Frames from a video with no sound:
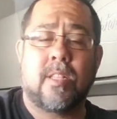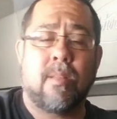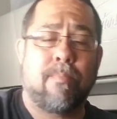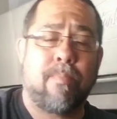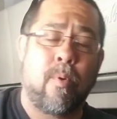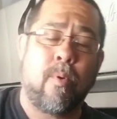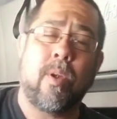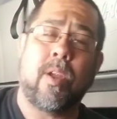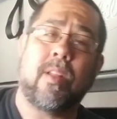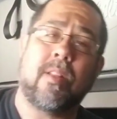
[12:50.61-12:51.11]
the
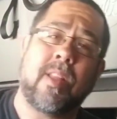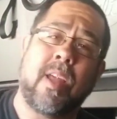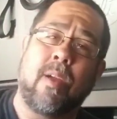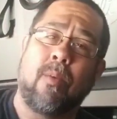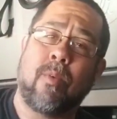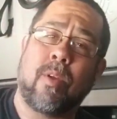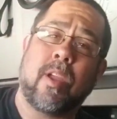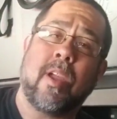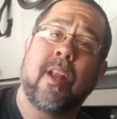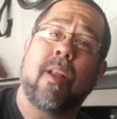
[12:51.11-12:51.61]
point
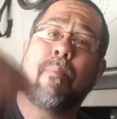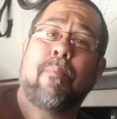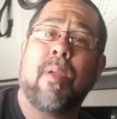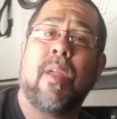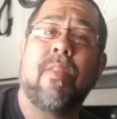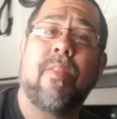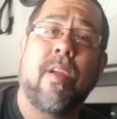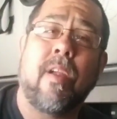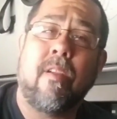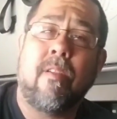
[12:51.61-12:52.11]
that we're gonna
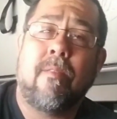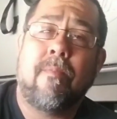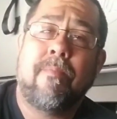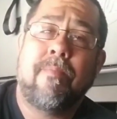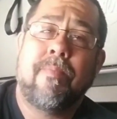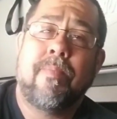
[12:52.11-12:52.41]
be there.